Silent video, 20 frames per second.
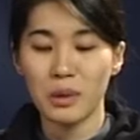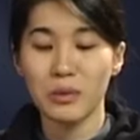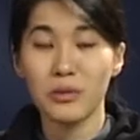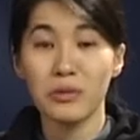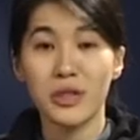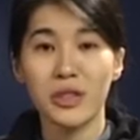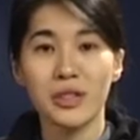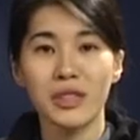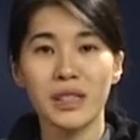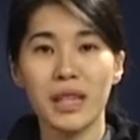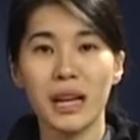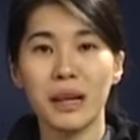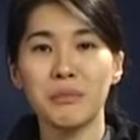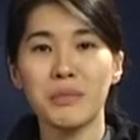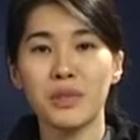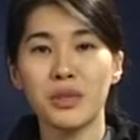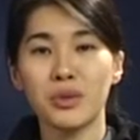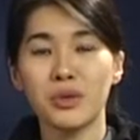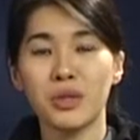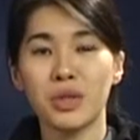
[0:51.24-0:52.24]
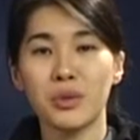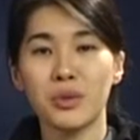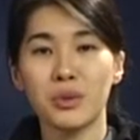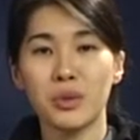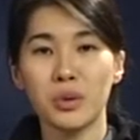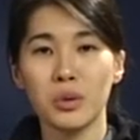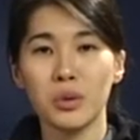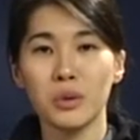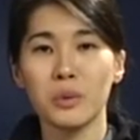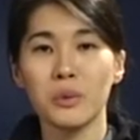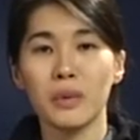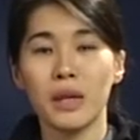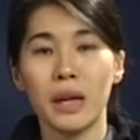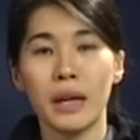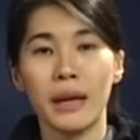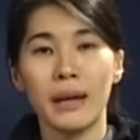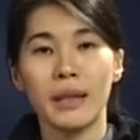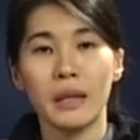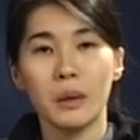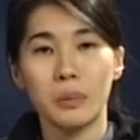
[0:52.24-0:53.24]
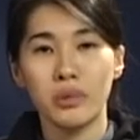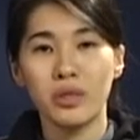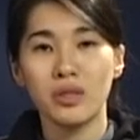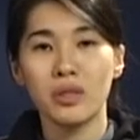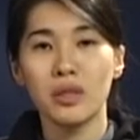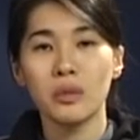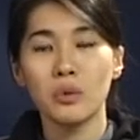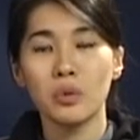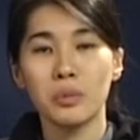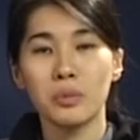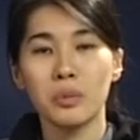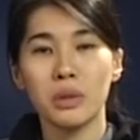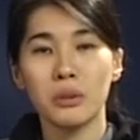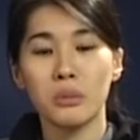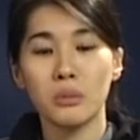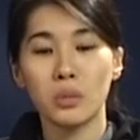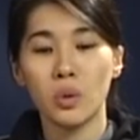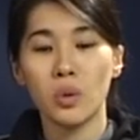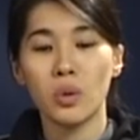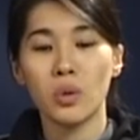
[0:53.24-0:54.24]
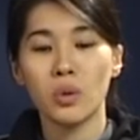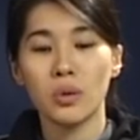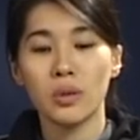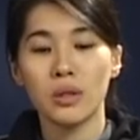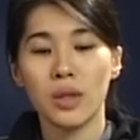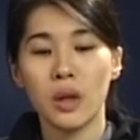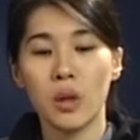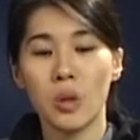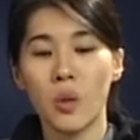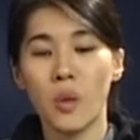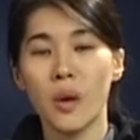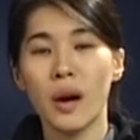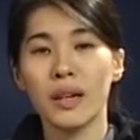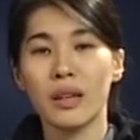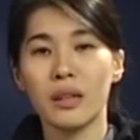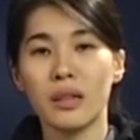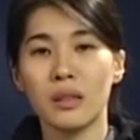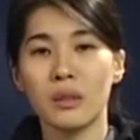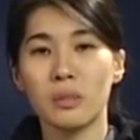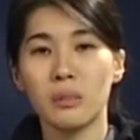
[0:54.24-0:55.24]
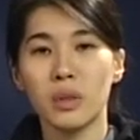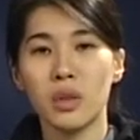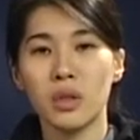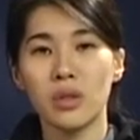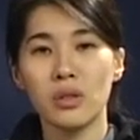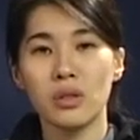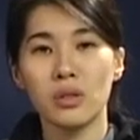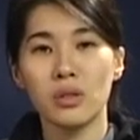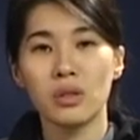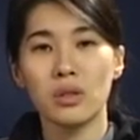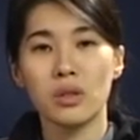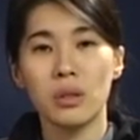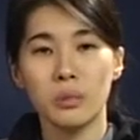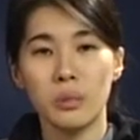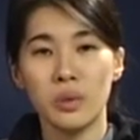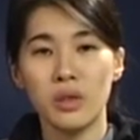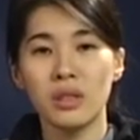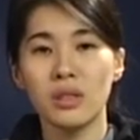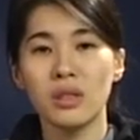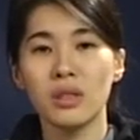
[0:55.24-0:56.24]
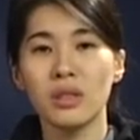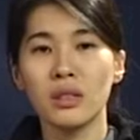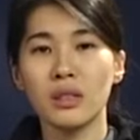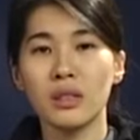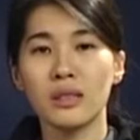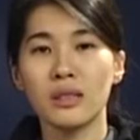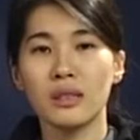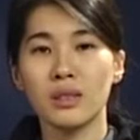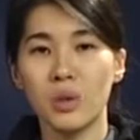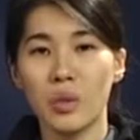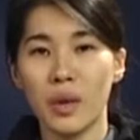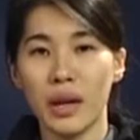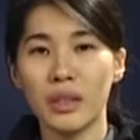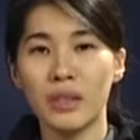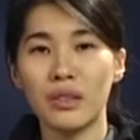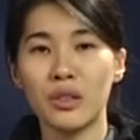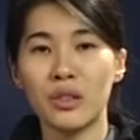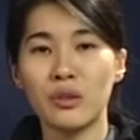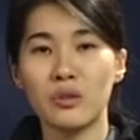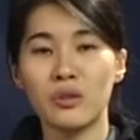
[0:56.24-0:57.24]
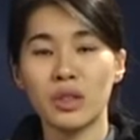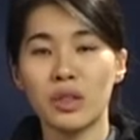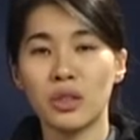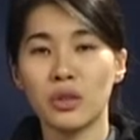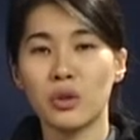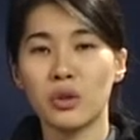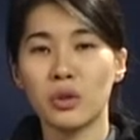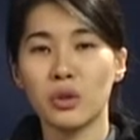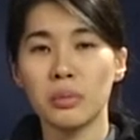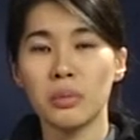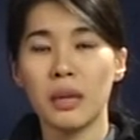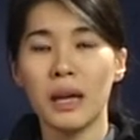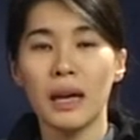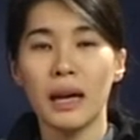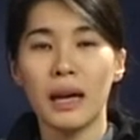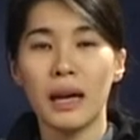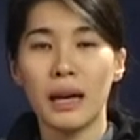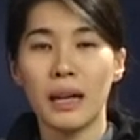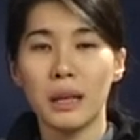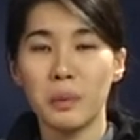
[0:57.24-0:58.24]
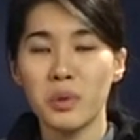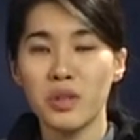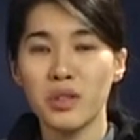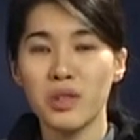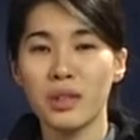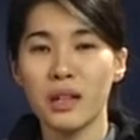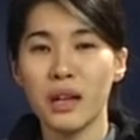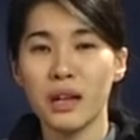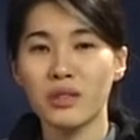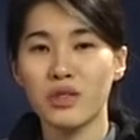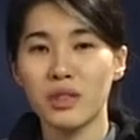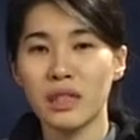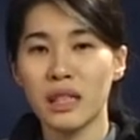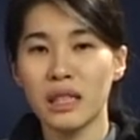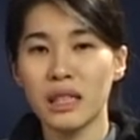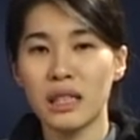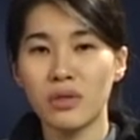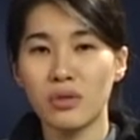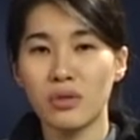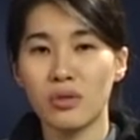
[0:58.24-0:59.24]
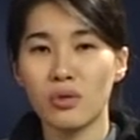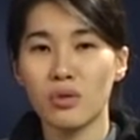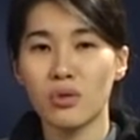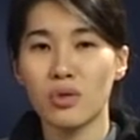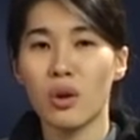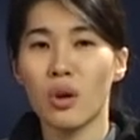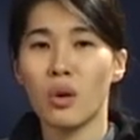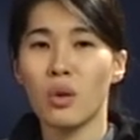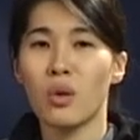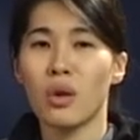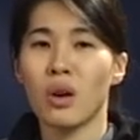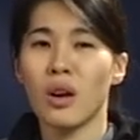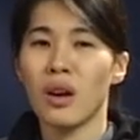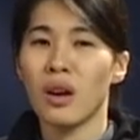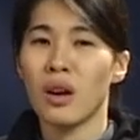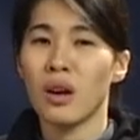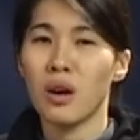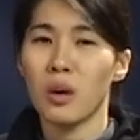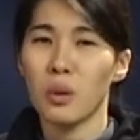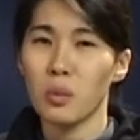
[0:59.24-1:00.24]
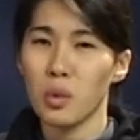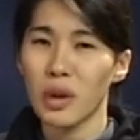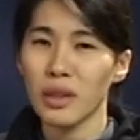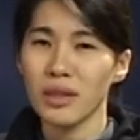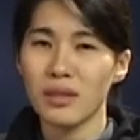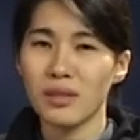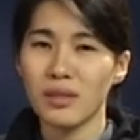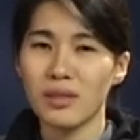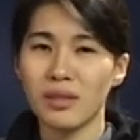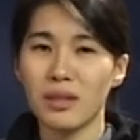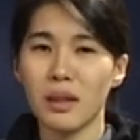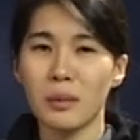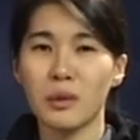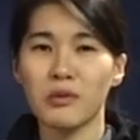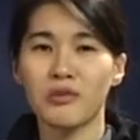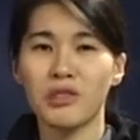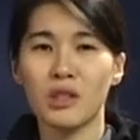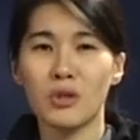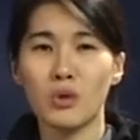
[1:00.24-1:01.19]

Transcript: first come into the group, the person would be more quiet because the person is quite new to the group, and the person actually needs to know what is some of the